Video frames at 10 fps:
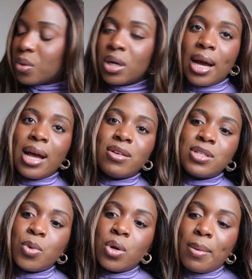one I have
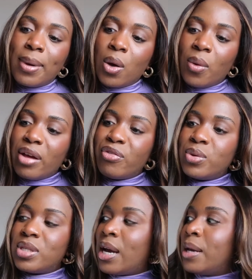spoken about quite a few
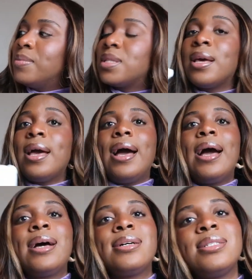times,
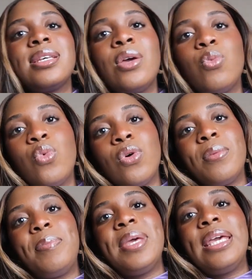and it will
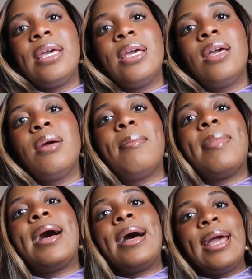be
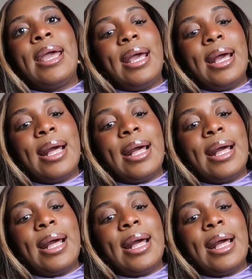my